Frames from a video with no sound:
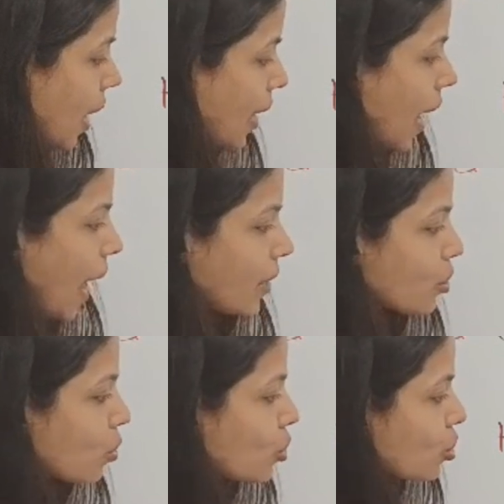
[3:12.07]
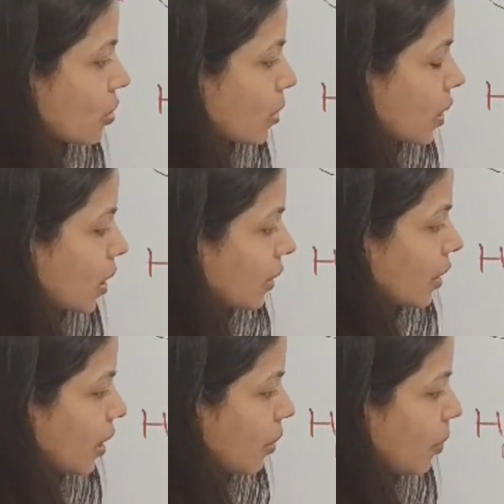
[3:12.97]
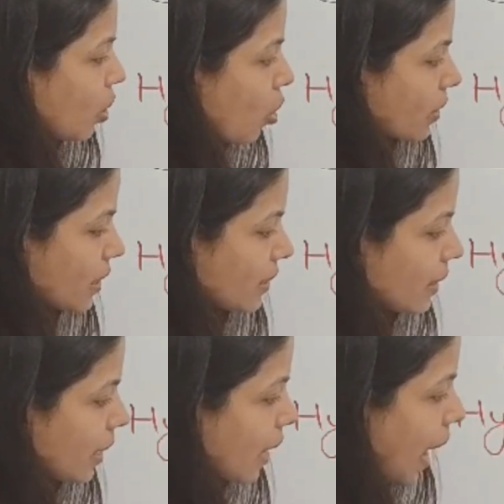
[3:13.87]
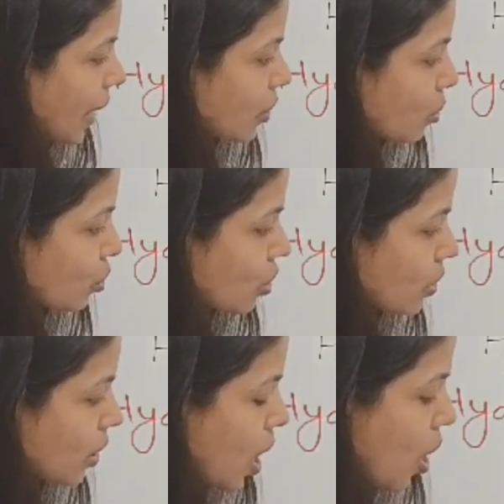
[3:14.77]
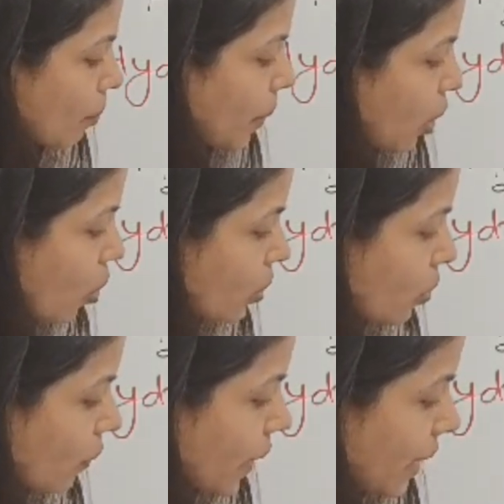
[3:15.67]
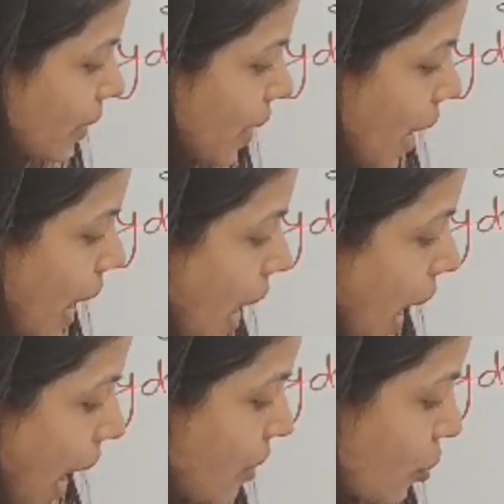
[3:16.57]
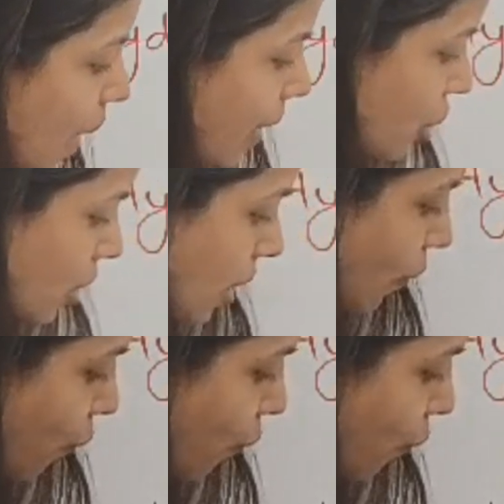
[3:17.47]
and hydrogen, the neighboring oxygen and hydrogen, because of that attractional